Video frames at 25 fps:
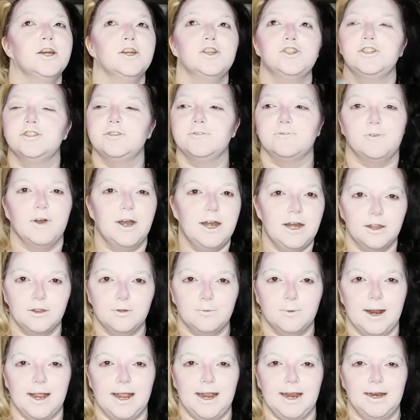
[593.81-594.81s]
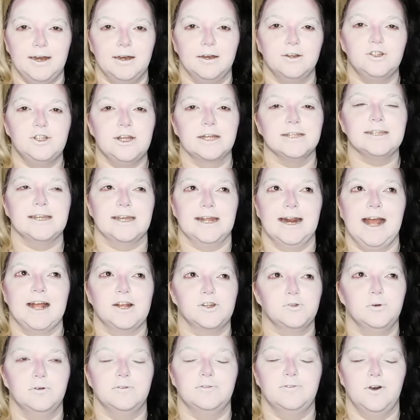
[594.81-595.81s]
She's afraid of the rain. She has like an
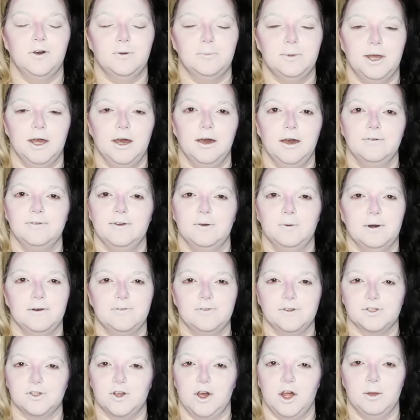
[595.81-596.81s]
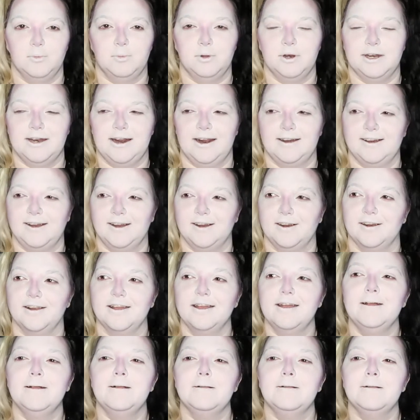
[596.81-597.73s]
actual phobia of it, whatever it's called. I'll put it down here.